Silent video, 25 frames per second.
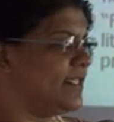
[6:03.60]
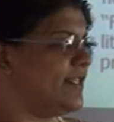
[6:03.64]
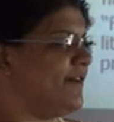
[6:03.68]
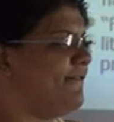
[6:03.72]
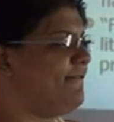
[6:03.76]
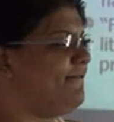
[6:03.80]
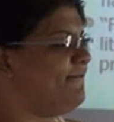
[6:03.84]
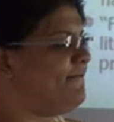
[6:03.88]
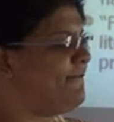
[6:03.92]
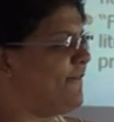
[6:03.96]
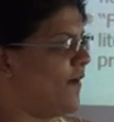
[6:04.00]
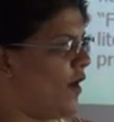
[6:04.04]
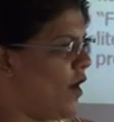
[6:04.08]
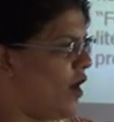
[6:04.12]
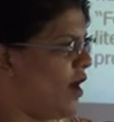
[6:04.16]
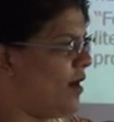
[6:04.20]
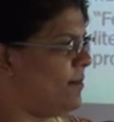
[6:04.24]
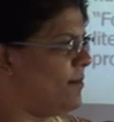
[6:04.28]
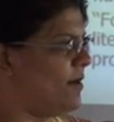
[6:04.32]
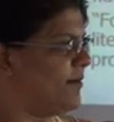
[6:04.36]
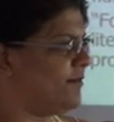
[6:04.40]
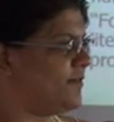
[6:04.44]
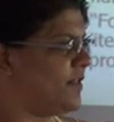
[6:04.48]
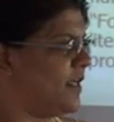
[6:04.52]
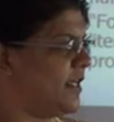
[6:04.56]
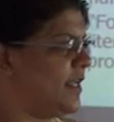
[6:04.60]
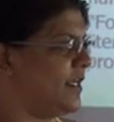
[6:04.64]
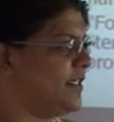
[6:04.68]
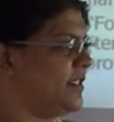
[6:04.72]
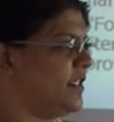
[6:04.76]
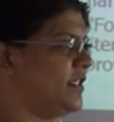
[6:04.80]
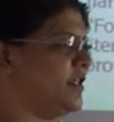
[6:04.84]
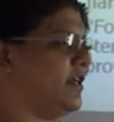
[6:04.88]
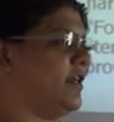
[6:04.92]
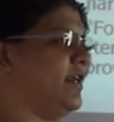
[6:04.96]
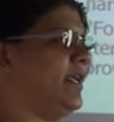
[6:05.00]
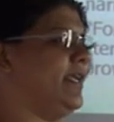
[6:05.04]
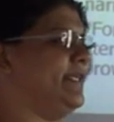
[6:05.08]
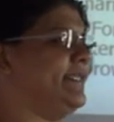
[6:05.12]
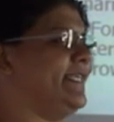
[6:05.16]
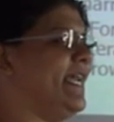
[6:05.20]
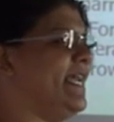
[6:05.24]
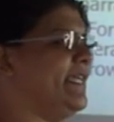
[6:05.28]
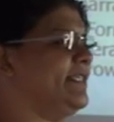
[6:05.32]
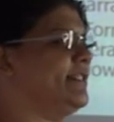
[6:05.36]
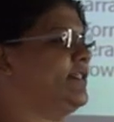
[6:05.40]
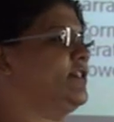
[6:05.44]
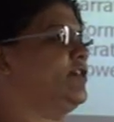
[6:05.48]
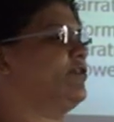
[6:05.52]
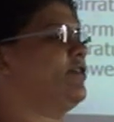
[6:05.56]
the form of the literary
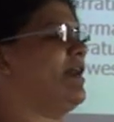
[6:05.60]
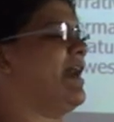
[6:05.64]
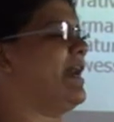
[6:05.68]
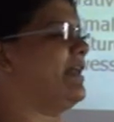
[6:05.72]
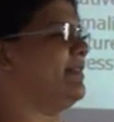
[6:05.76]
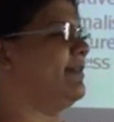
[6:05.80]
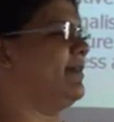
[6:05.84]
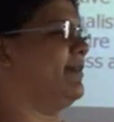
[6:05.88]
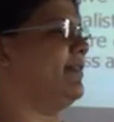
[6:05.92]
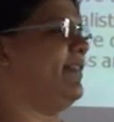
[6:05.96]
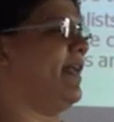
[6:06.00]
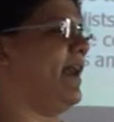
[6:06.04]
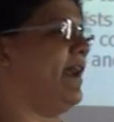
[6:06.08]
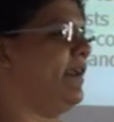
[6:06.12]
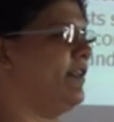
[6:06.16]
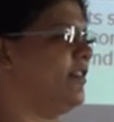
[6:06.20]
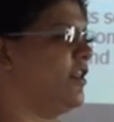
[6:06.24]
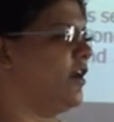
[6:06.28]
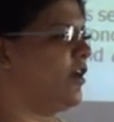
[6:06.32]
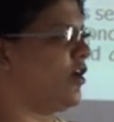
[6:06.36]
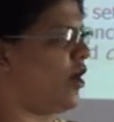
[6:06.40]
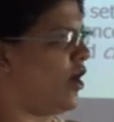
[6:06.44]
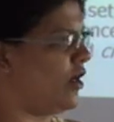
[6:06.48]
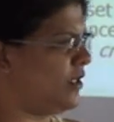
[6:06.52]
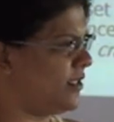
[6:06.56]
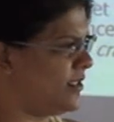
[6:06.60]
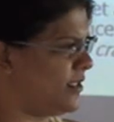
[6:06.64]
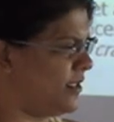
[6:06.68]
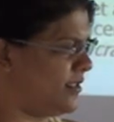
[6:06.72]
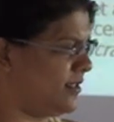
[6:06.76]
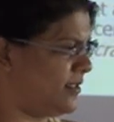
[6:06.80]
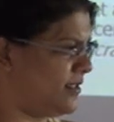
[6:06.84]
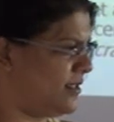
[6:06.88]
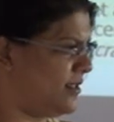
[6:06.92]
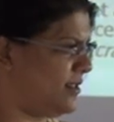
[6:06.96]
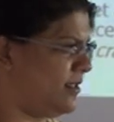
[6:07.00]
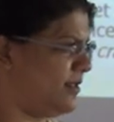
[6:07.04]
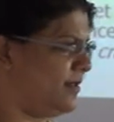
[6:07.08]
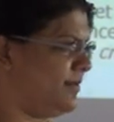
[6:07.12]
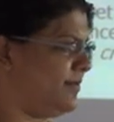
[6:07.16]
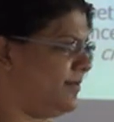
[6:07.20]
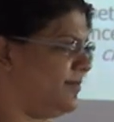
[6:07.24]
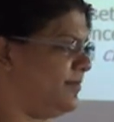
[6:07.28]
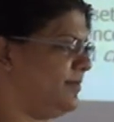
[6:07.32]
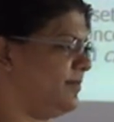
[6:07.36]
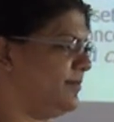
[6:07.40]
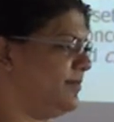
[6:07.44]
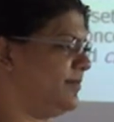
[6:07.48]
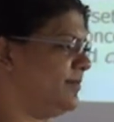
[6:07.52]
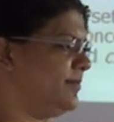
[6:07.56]
text rather than the content.
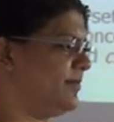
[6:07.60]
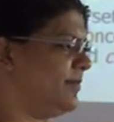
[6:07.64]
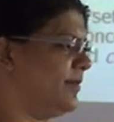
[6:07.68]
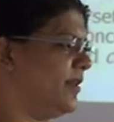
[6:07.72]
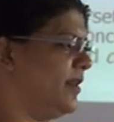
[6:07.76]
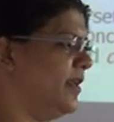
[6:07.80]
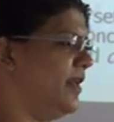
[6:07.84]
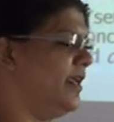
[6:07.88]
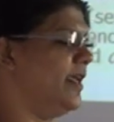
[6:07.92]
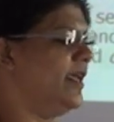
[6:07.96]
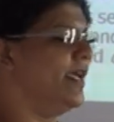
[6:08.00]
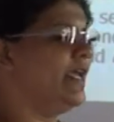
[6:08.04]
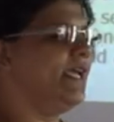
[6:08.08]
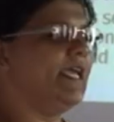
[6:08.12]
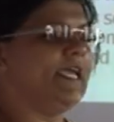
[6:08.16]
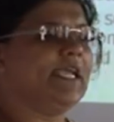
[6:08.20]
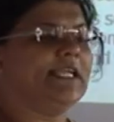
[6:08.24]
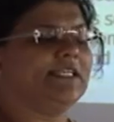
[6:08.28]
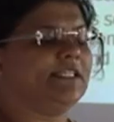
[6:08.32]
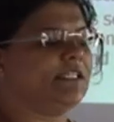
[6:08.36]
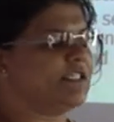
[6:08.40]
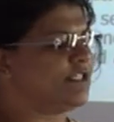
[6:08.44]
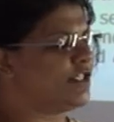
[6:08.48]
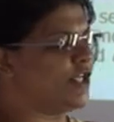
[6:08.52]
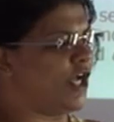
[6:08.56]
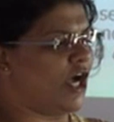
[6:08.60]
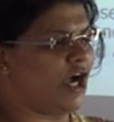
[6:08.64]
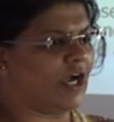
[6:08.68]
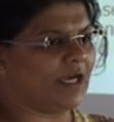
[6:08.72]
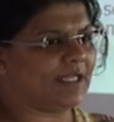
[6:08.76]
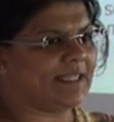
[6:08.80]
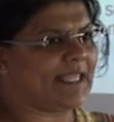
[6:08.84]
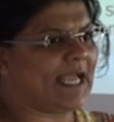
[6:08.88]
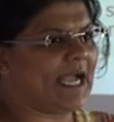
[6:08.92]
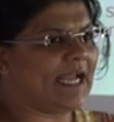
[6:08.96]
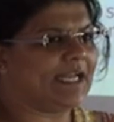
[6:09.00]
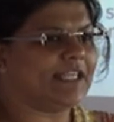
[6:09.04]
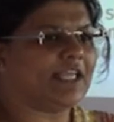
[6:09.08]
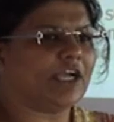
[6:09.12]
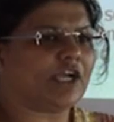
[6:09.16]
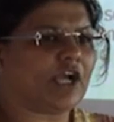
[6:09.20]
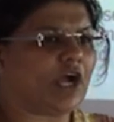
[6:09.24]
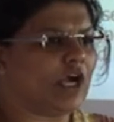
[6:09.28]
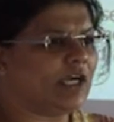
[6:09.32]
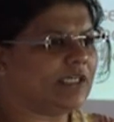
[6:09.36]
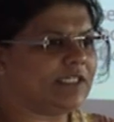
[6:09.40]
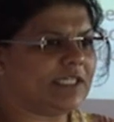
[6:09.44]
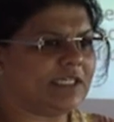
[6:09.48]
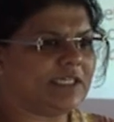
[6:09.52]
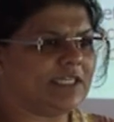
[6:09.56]
It is not that the
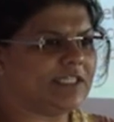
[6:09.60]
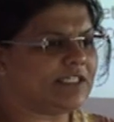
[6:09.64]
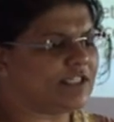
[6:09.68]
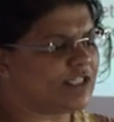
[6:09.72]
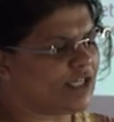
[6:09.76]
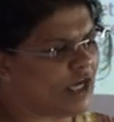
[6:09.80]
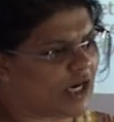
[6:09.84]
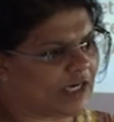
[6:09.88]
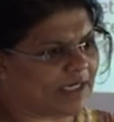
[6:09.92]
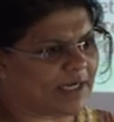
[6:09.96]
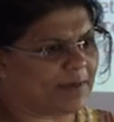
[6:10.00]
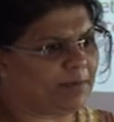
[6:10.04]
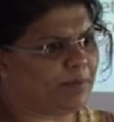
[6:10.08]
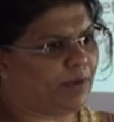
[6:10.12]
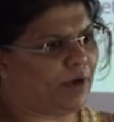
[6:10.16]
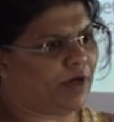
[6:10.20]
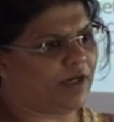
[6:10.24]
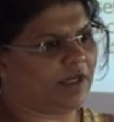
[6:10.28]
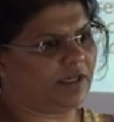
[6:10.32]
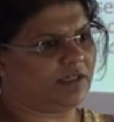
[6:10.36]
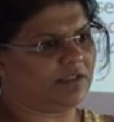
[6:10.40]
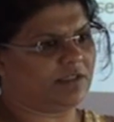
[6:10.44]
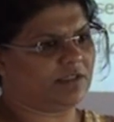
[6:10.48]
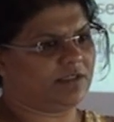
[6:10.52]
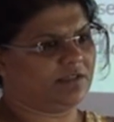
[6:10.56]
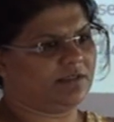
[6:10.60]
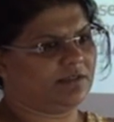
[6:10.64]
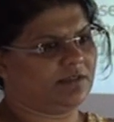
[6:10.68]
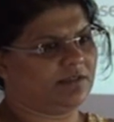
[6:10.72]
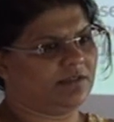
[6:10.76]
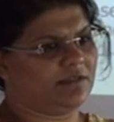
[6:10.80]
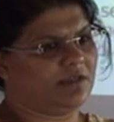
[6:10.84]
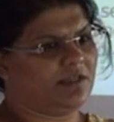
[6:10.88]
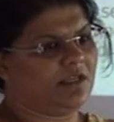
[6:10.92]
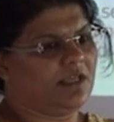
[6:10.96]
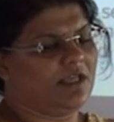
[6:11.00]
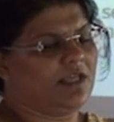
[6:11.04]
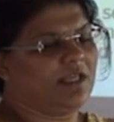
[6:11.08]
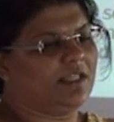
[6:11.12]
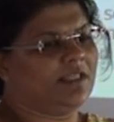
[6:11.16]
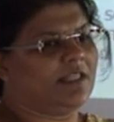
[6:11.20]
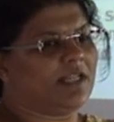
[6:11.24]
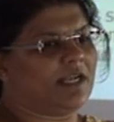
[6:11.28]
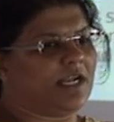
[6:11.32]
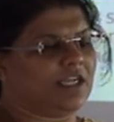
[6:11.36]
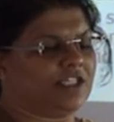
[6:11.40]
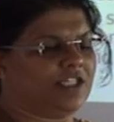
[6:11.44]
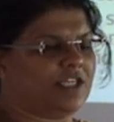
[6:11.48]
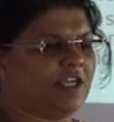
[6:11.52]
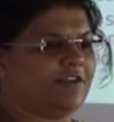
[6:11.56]
content is not important. The
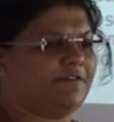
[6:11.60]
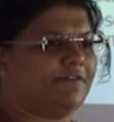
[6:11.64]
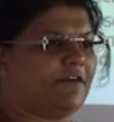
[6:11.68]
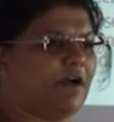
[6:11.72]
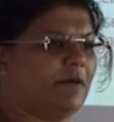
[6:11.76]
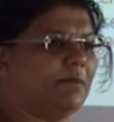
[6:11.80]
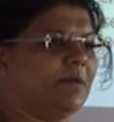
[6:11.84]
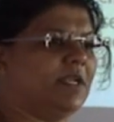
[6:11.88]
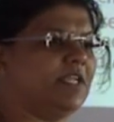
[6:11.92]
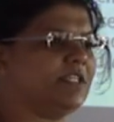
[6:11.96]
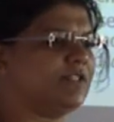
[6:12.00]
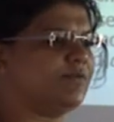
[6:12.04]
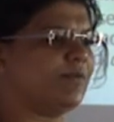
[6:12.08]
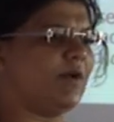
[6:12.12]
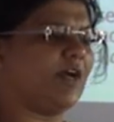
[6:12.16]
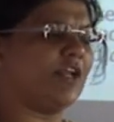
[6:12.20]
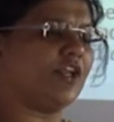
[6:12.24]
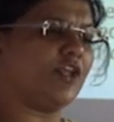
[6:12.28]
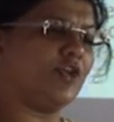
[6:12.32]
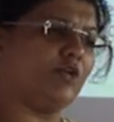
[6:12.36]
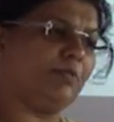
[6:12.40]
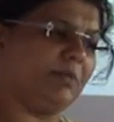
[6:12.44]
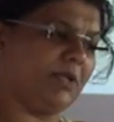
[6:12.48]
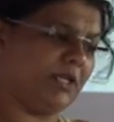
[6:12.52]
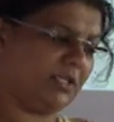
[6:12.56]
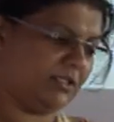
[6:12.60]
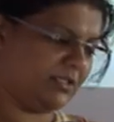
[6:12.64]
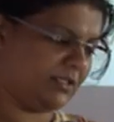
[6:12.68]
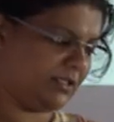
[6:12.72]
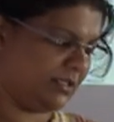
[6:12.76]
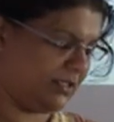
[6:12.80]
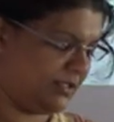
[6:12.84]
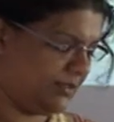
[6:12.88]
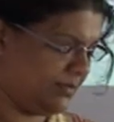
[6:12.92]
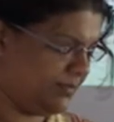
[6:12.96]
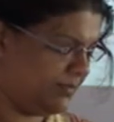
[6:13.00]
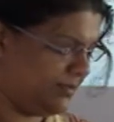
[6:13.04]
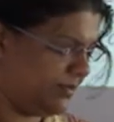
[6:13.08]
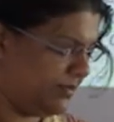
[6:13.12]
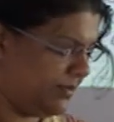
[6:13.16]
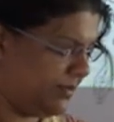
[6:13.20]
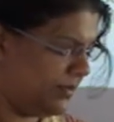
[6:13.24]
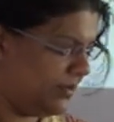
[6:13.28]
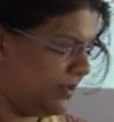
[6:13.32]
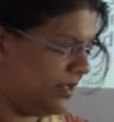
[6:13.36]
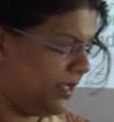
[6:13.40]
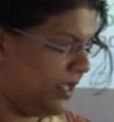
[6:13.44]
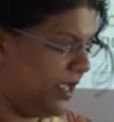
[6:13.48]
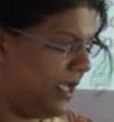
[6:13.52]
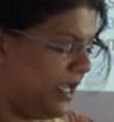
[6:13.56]
Russian formalists were humanists.
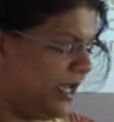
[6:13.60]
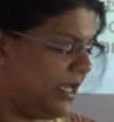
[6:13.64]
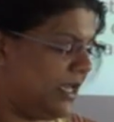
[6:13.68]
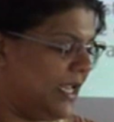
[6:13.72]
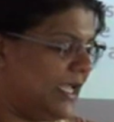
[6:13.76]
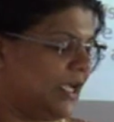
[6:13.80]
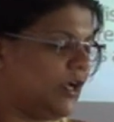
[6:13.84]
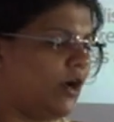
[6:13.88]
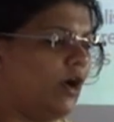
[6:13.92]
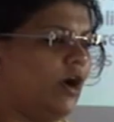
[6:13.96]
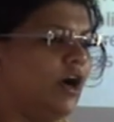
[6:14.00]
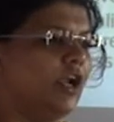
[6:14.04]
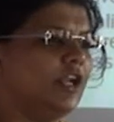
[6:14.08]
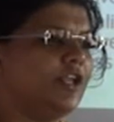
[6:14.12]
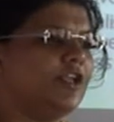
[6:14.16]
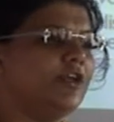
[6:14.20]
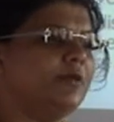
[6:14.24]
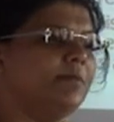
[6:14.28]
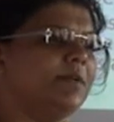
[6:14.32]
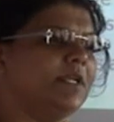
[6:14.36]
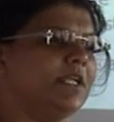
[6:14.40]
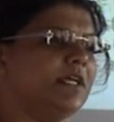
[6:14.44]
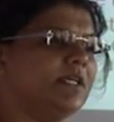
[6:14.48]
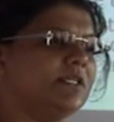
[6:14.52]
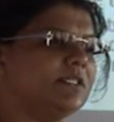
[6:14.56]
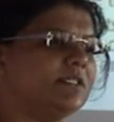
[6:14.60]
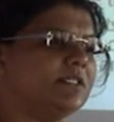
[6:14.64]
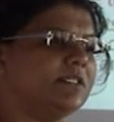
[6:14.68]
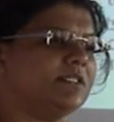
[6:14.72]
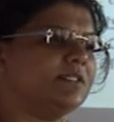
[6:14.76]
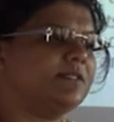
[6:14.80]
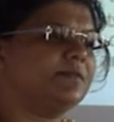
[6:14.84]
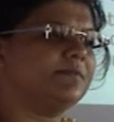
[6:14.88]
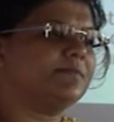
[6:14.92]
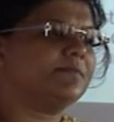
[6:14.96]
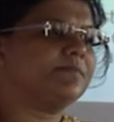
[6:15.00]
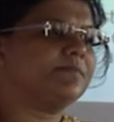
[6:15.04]
Like all humanists,